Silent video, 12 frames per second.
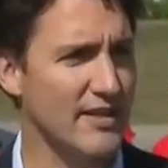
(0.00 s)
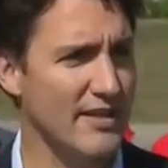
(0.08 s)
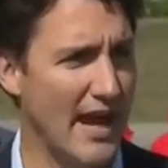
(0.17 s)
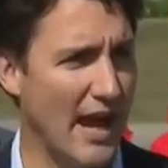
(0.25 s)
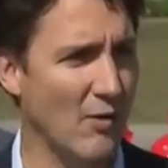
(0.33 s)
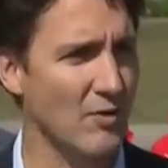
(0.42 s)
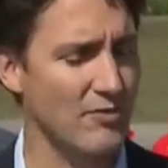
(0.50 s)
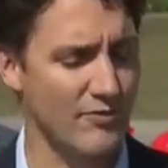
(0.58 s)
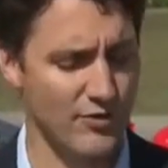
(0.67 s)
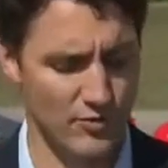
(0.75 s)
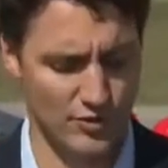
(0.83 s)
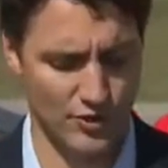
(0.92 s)
in our
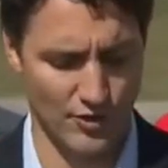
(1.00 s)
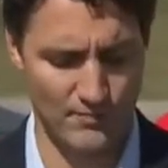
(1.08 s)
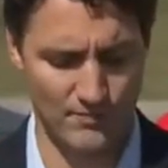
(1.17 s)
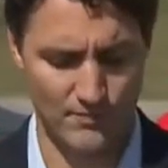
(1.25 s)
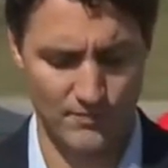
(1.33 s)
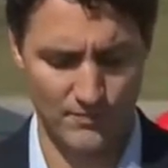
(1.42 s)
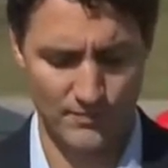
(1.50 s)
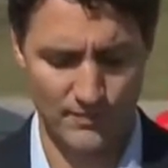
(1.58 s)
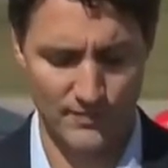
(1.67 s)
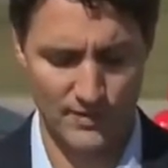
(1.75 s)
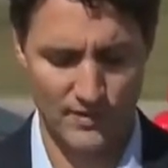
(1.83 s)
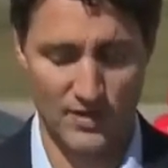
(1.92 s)
future.
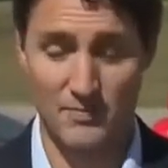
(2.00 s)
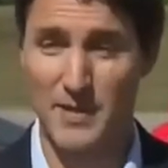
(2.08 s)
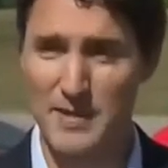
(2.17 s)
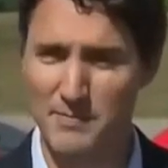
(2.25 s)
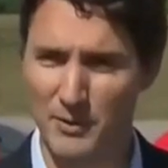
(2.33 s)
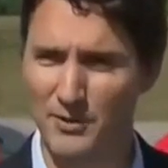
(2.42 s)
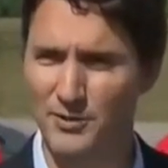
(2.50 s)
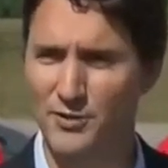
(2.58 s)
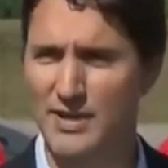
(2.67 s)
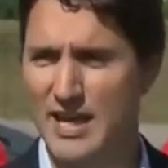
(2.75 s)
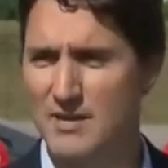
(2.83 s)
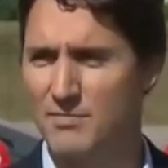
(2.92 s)
The people
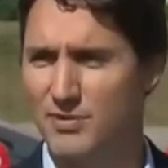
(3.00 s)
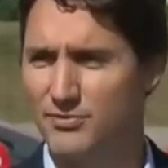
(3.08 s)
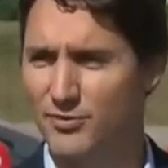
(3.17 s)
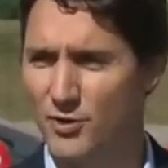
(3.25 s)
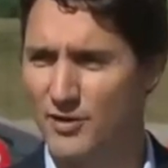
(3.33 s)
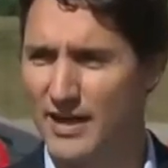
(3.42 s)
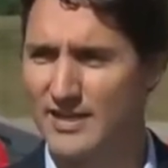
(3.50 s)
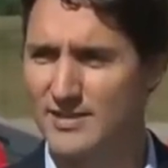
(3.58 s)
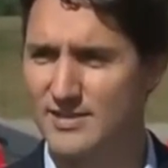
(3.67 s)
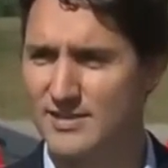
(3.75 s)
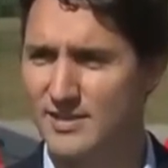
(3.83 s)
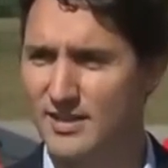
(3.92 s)
who came before
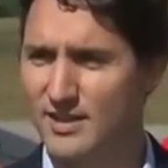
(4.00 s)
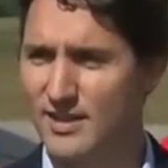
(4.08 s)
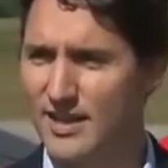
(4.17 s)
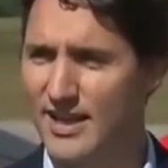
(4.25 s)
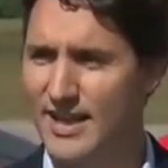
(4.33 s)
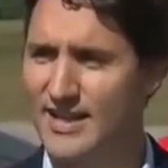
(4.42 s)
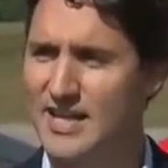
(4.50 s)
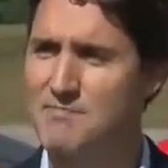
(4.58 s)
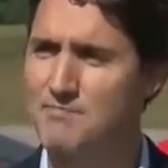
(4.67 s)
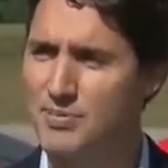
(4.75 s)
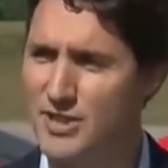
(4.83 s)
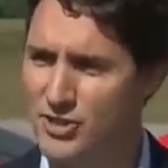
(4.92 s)
us had
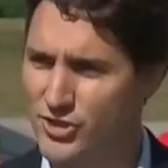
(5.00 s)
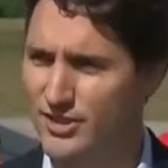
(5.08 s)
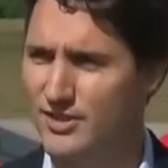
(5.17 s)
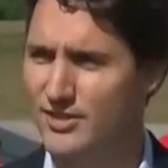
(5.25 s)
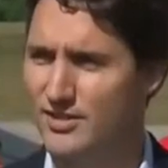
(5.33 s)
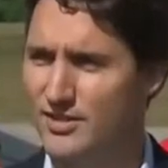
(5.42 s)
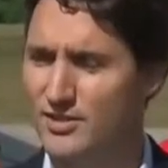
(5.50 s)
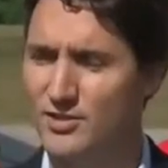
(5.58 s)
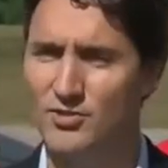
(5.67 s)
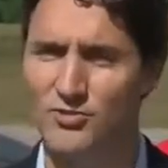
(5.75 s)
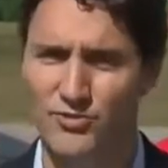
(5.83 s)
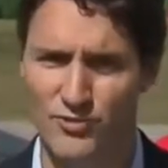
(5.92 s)
ambition
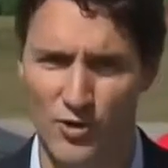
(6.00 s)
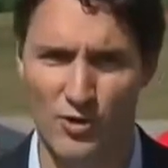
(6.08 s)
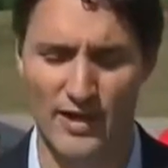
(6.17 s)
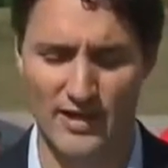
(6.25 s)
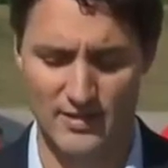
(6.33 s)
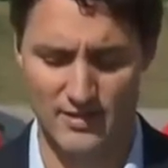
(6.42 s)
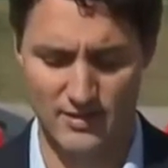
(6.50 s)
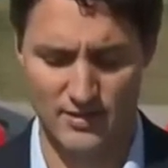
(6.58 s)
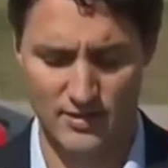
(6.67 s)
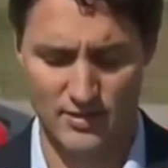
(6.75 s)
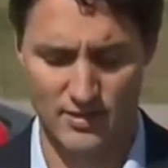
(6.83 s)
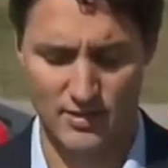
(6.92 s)
for us.
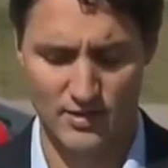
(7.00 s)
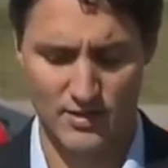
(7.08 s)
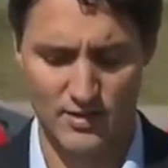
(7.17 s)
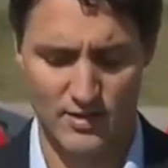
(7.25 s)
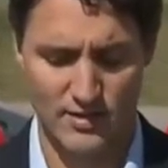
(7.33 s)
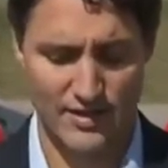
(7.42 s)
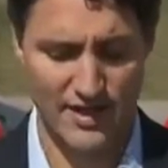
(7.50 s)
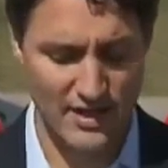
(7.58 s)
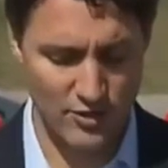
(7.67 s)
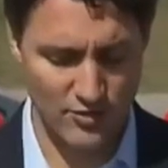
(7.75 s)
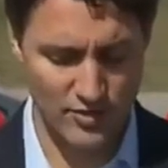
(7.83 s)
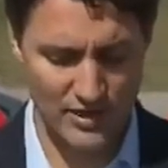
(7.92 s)
They
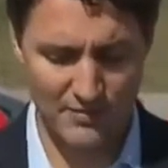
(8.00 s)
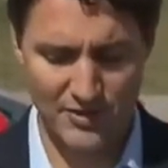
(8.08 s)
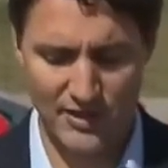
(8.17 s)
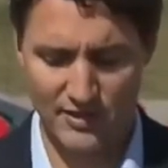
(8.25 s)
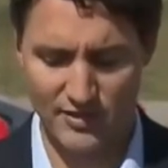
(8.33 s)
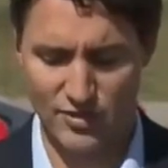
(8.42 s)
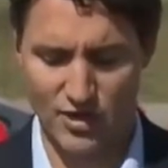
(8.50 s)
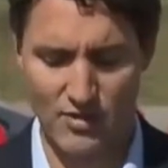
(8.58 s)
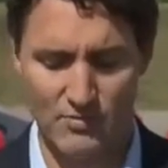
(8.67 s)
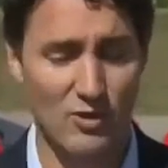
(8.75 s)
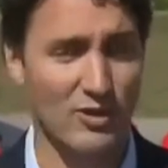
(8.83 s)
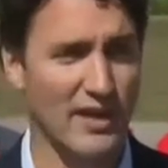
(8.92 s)
knew something that
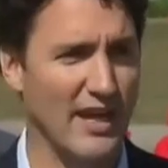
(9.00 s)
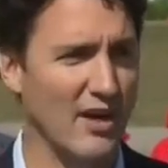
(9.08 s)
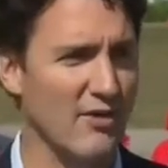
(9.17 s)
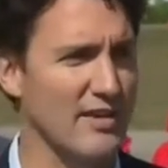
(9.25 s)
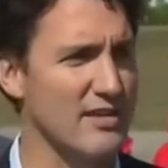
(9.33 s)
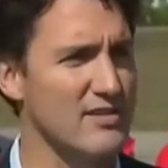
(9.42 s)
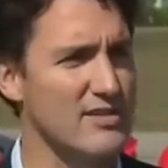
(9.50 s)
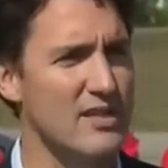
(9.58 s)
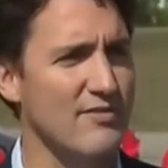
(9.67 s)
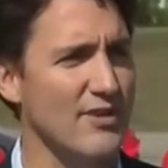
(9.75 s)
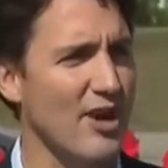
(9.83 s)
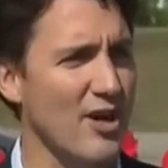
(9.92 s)
Tom Mulcair and
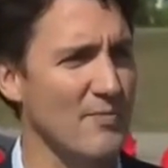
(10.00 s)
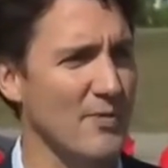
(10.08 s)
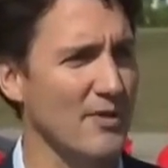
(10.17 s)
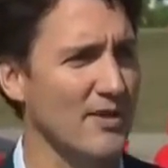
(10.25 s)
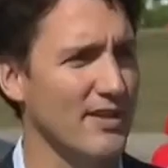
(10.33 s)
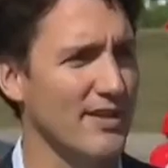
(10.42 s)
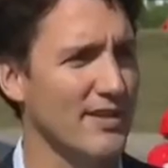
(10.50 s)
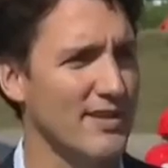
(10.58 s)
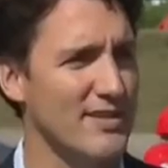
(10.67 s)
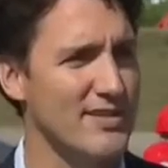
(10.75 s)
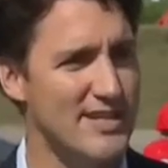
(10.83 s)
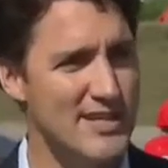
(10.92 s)
Stephen Harper
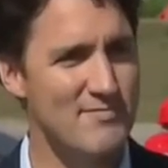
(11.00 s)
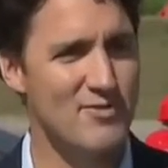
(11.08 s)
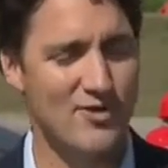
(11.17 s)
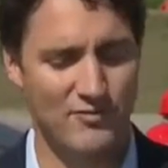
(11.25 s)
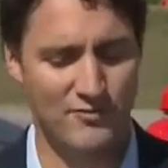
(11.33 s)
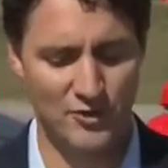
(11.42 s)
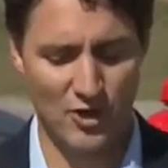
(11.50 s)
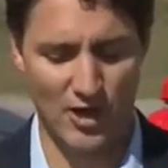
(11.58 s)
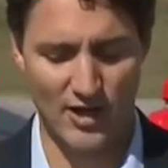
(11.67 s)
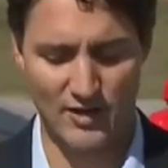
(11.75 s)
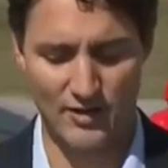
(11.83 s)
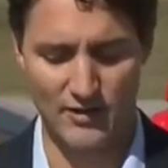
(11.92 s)
seem to have
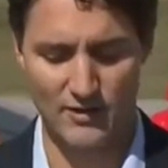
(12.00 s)
forgotten